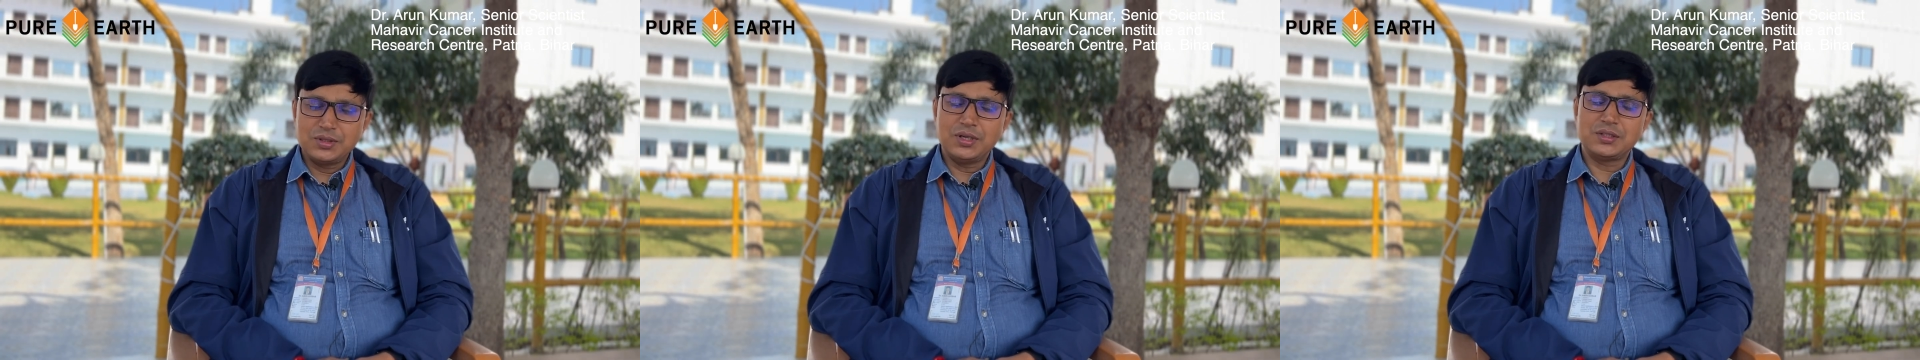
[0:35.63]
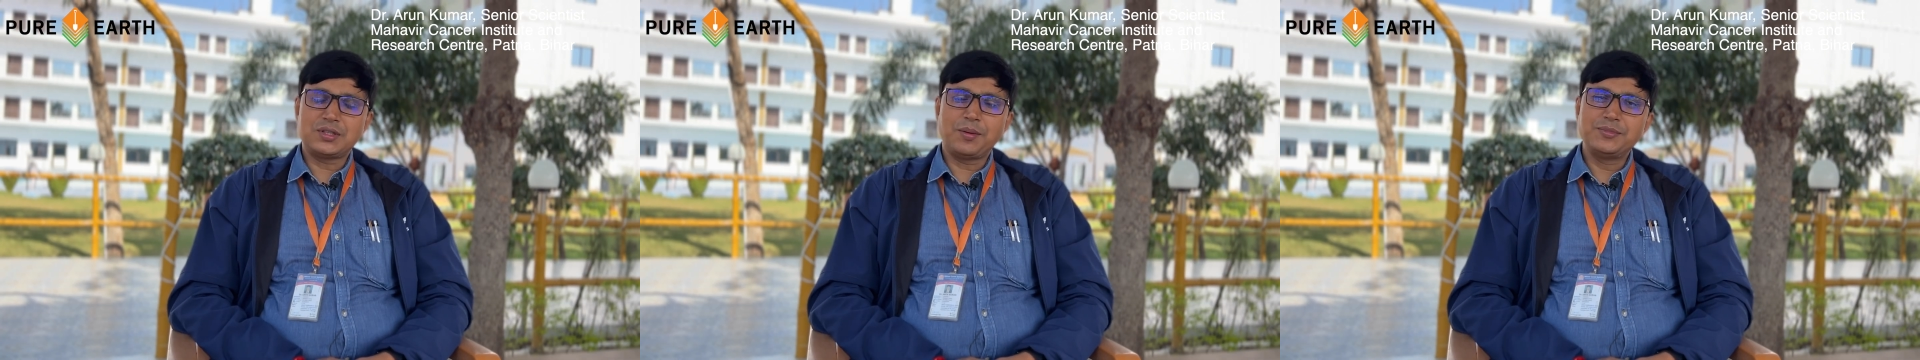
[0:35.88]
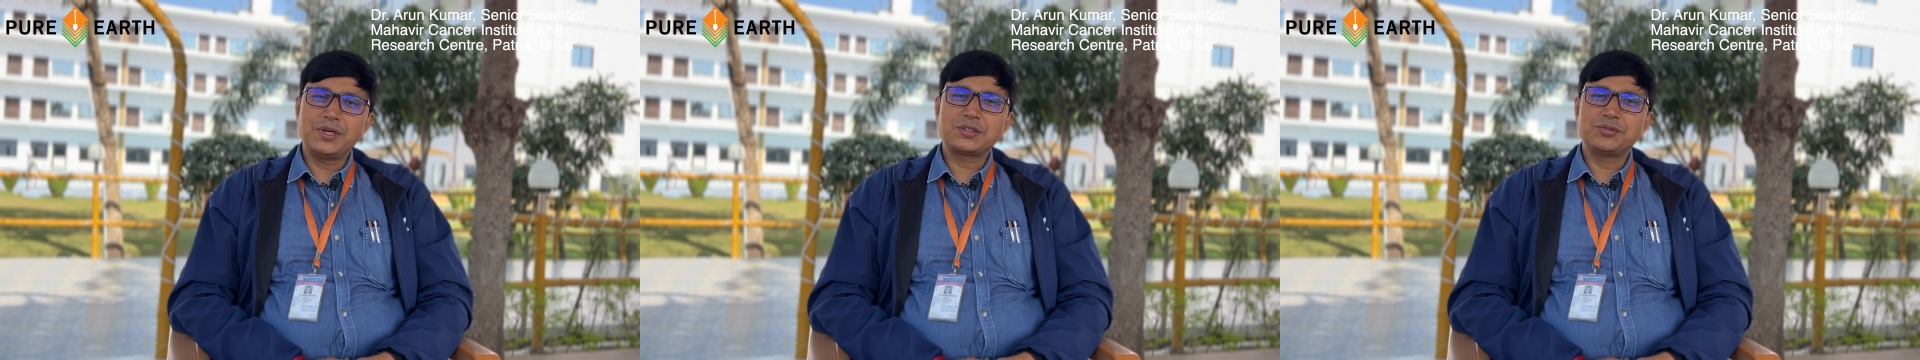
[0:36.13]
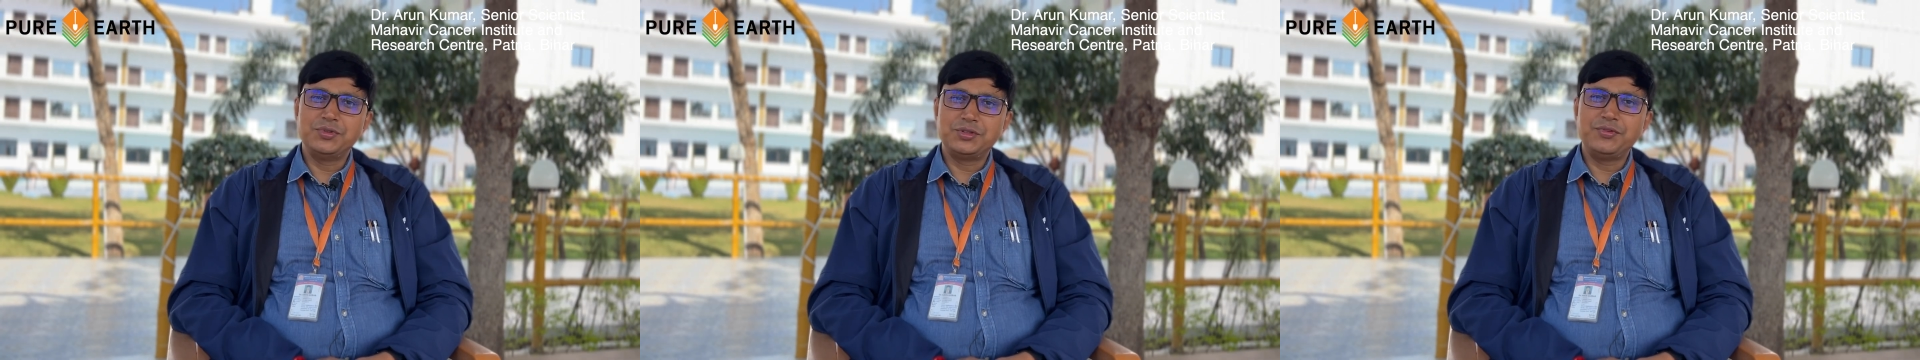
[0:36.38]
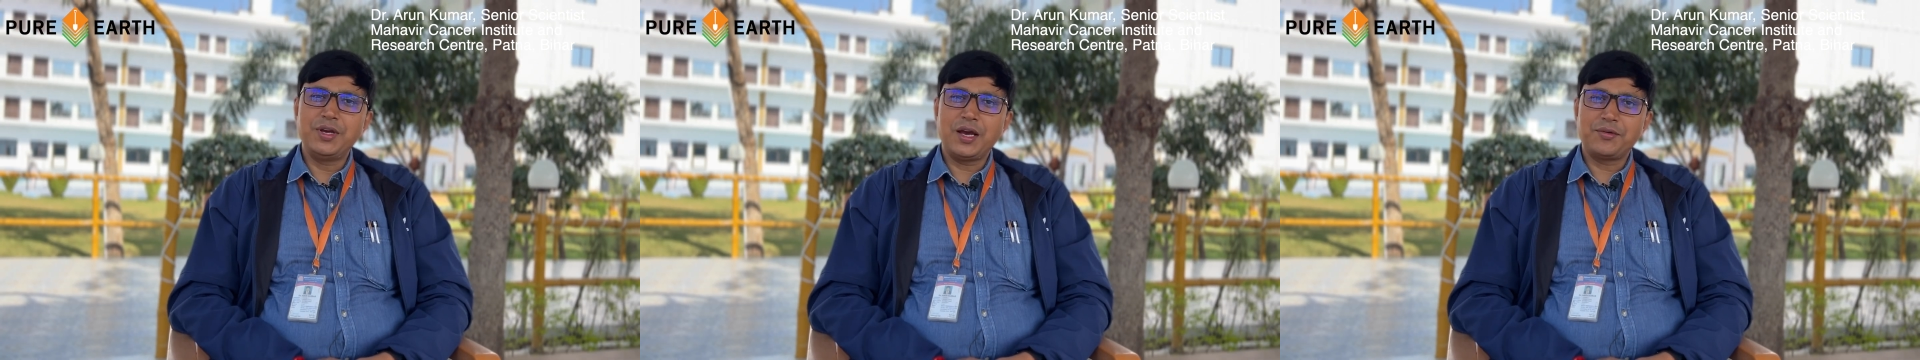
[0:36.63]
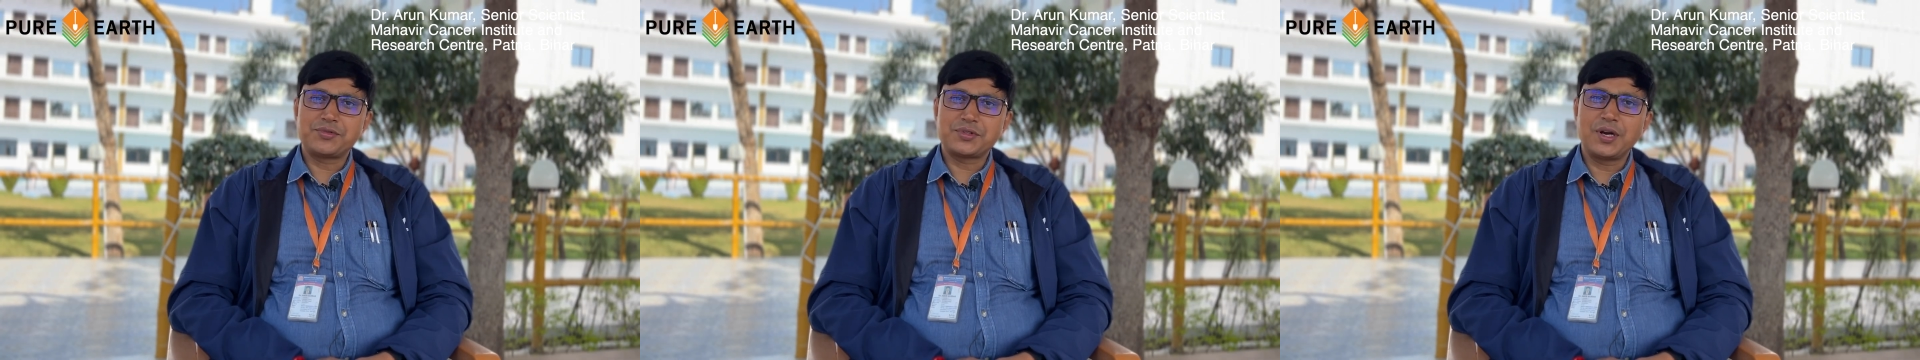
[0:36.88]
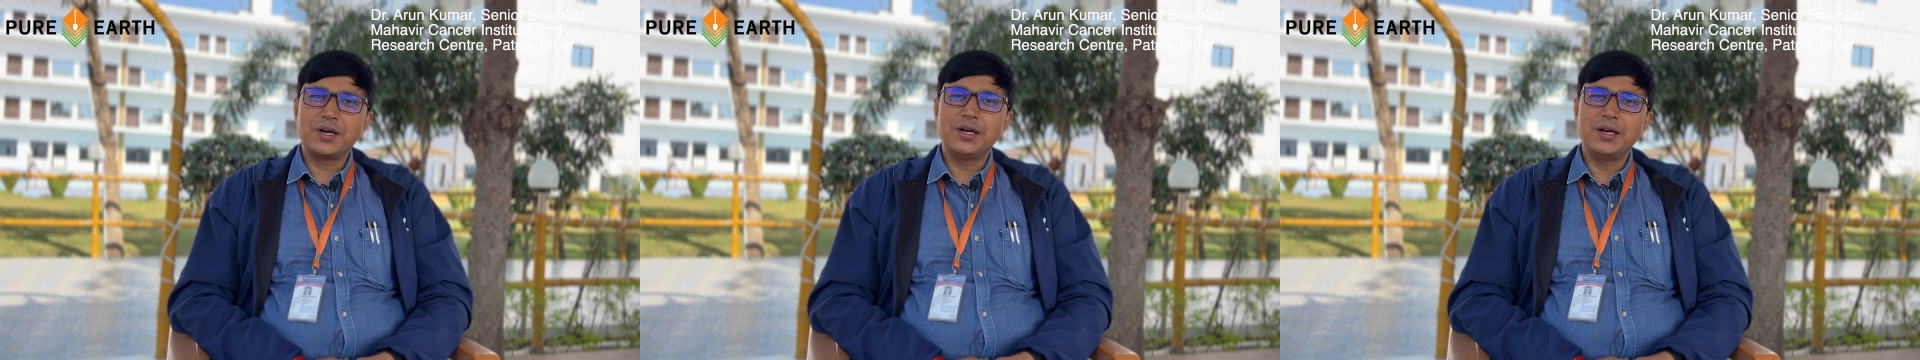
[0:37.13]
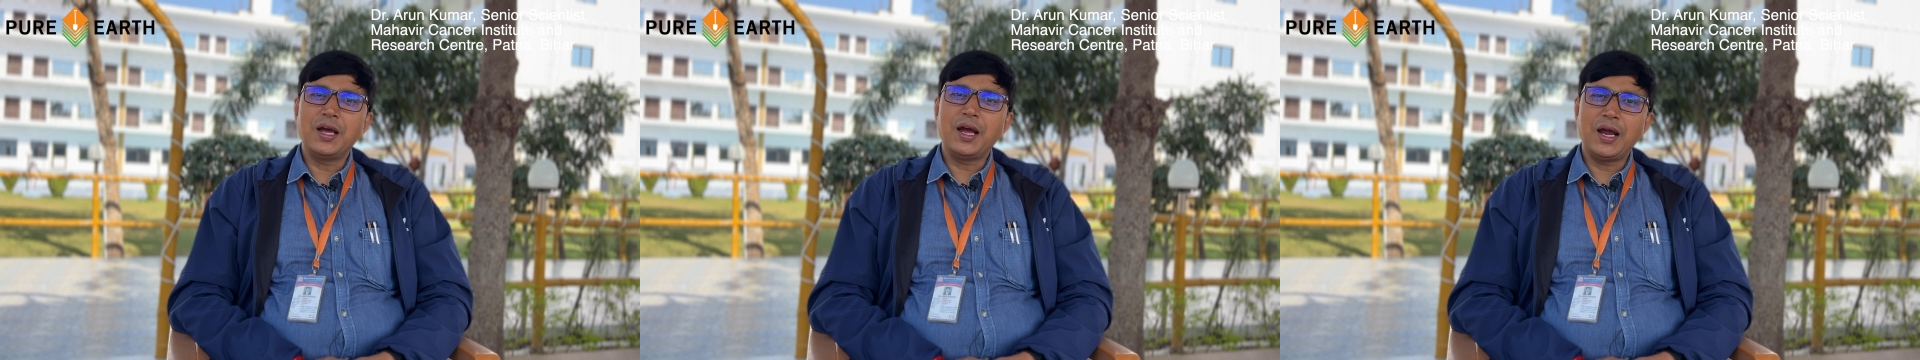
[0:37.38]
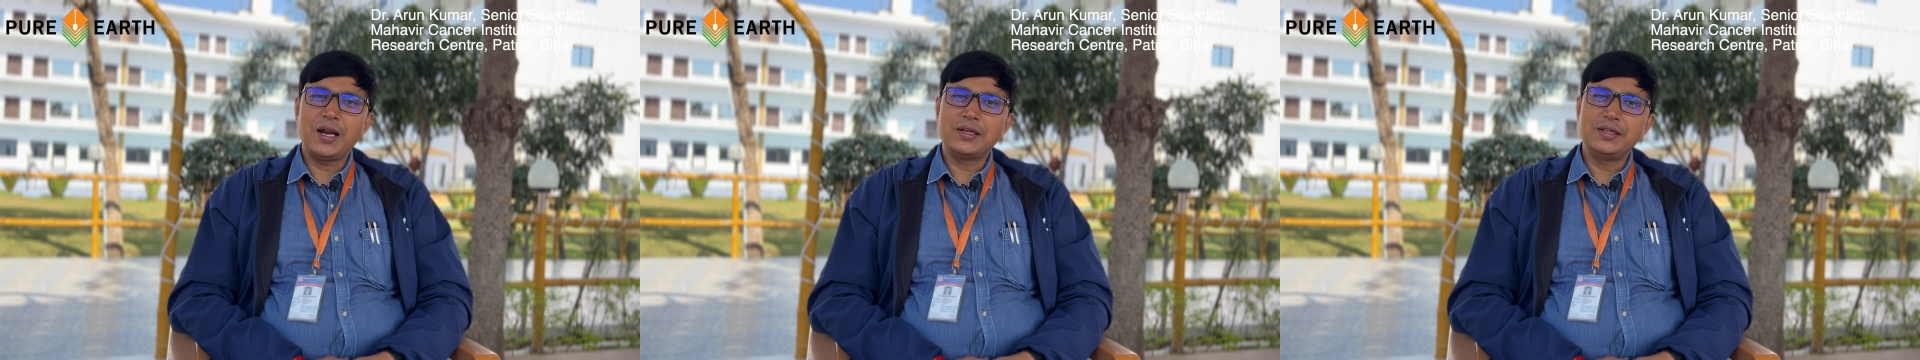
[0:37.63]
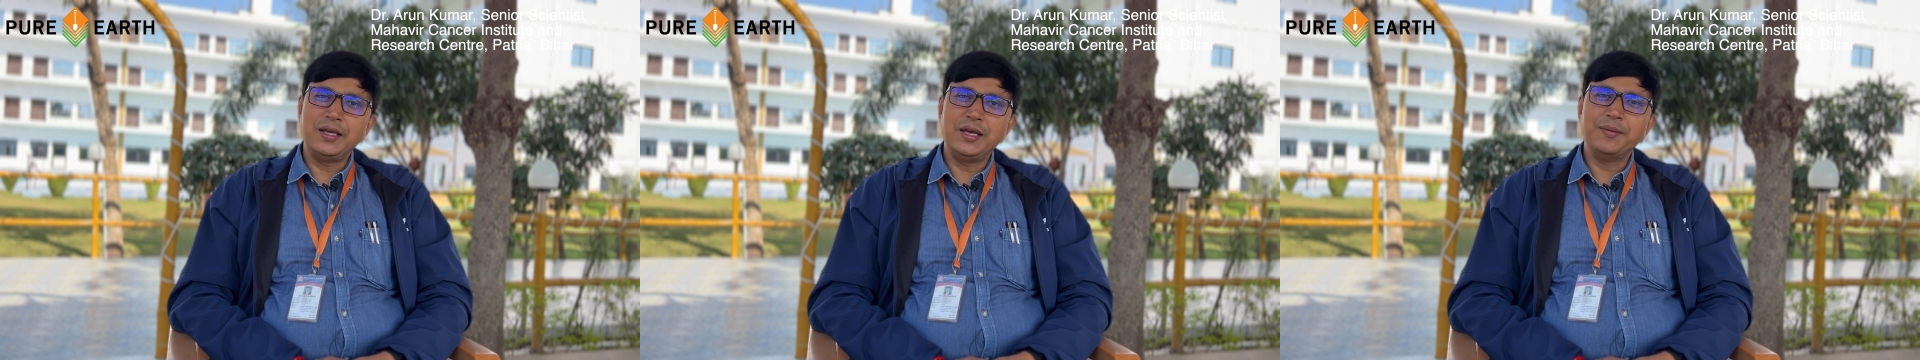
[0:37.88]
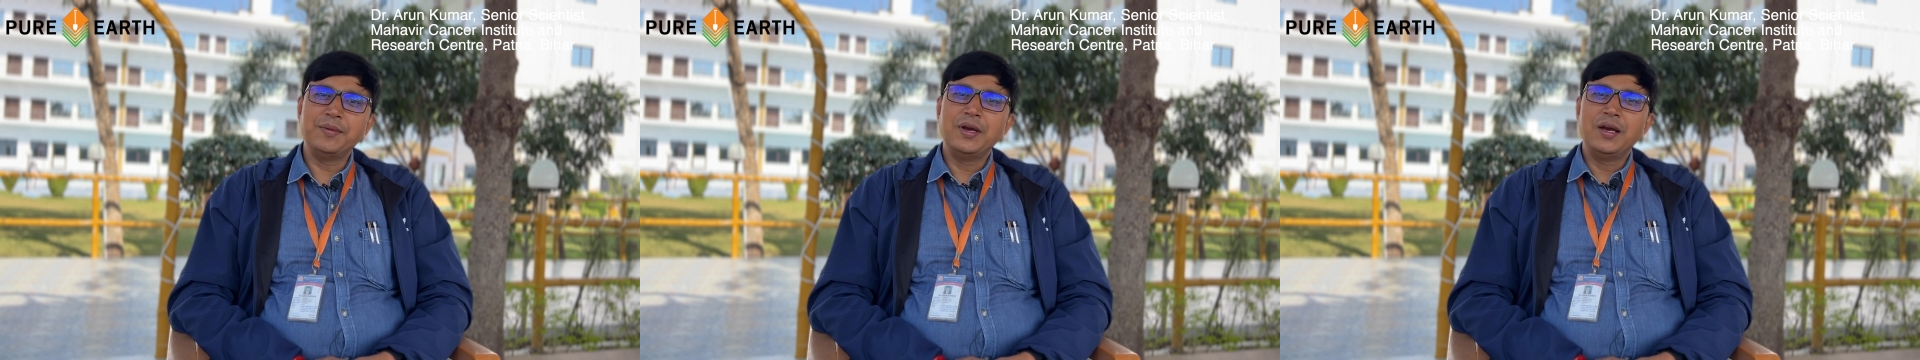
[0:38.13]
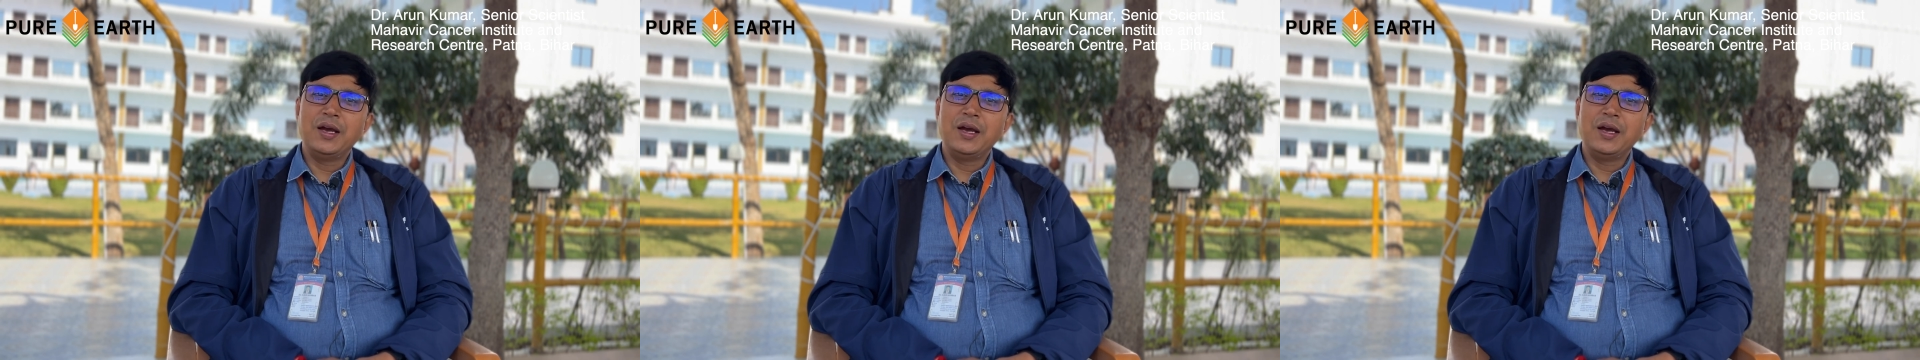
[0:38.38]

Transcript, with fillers: uh, subjects which we have studied had the